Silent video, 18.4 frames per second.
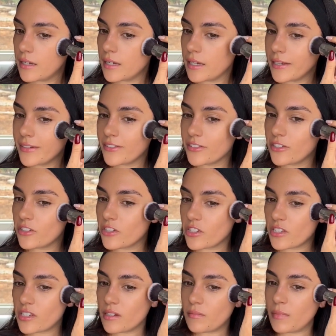It's
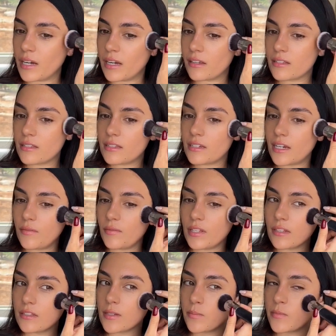just a must. I mean,
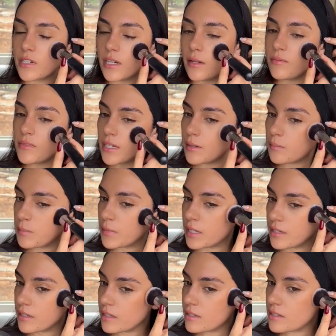sometimes I
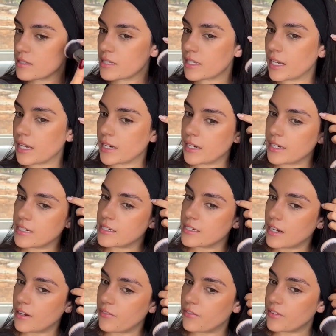miss, and I
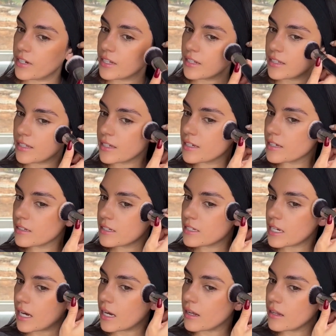definitely can
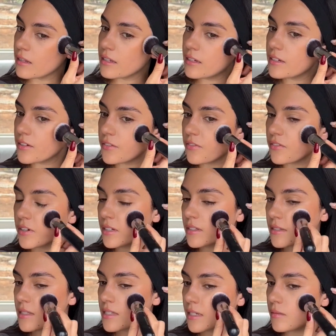tell a
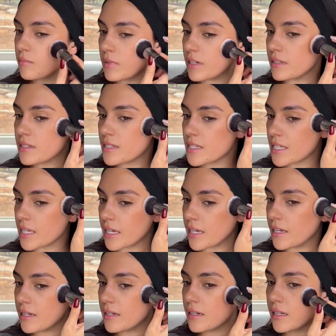difference in my
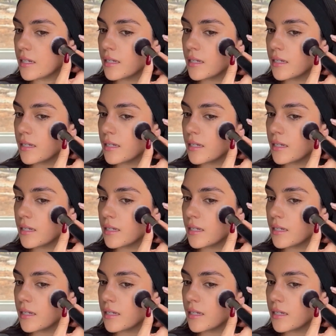skin.